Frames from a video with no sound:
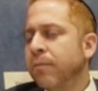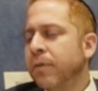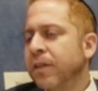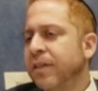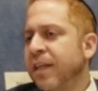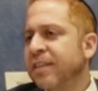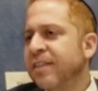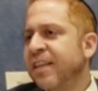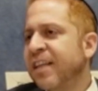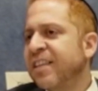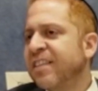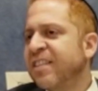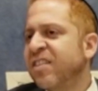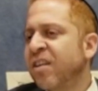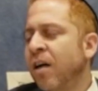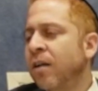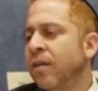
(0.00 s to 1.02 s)
He says that his
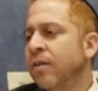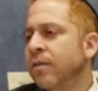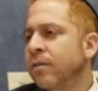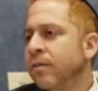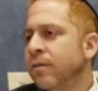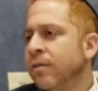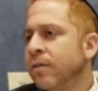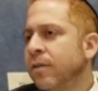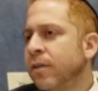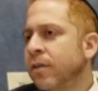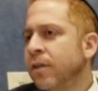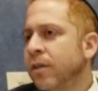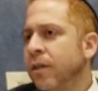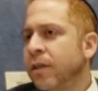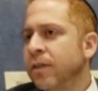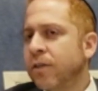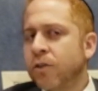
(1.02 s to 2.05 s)

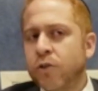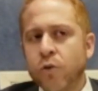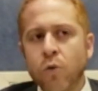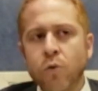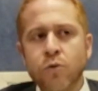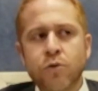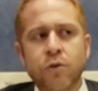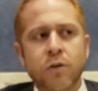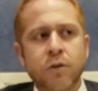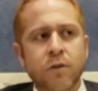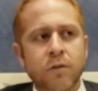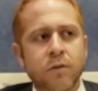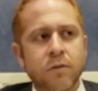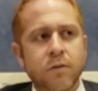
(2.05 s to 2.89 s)
son is a soldier